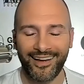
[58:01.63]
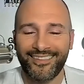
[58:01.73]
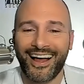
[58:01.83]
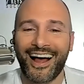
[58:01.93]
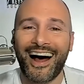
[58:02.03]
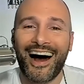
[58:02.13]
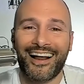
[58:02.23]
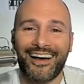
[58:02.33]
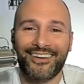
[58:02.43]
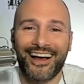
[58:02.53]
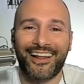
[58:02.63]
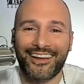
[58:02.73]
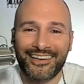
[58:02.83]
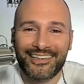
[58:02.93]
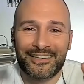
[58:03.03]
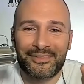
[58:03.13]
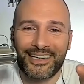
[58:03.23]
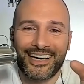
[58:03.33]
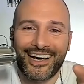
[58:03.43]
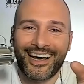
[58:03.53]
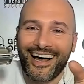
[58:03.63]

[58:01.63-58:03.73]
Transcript: Oh my God, I've got like a Shubley.